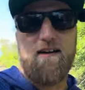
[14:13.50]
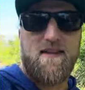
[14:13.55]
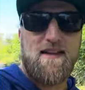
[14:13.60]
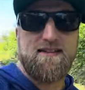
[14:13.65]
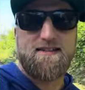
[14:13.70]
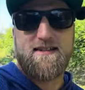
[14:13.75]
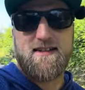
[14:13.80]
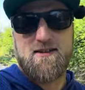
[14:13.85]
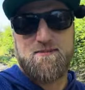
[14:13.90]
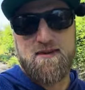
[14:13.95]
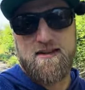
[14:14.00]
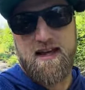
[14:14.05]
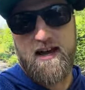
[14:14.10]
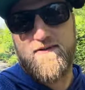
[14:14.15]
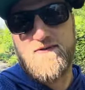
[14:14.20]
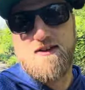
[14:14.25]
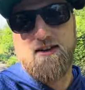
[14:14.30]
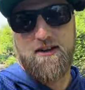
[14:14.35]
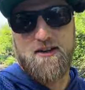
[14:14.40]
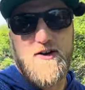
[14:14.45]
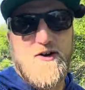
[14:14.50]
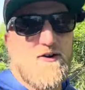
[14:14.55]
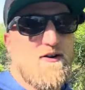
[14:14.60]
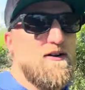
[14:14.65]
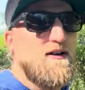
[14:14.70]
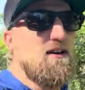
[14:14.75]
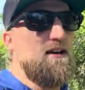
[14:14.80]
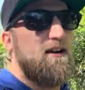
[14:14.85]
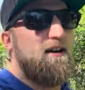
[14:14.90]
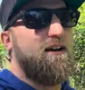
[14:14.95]
that's going to be that video.
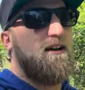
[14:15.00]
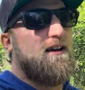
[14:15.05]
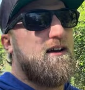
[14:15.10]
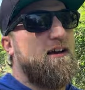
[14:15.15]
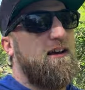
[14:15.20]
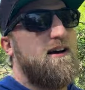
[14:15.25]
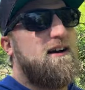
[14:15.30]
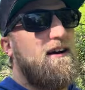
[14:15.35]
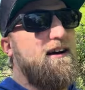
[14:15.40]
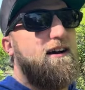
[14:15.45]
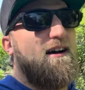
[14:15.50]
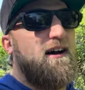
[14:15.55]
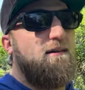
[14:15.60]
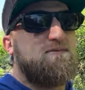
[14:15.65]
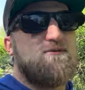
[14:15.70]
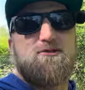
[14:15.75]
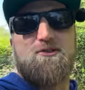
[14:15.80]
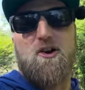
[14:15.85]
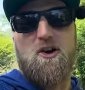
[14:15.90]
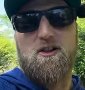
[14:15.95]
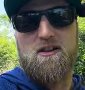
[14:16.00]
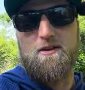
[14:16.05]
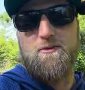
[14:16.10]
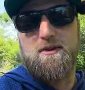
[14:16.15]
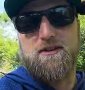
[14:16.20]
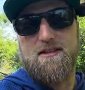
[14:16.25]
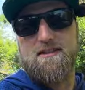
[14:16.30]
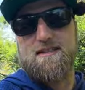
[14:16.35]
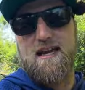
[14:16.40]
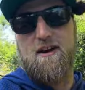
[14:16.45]
I'm struggling
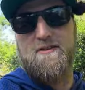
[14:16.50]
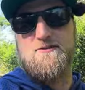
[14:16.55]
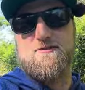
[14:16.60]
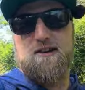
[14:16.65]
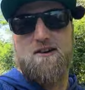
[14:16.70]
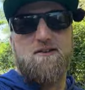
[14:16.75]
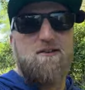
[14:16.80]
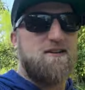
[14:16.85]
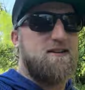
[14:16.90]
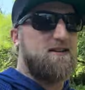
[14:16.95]
with this outro.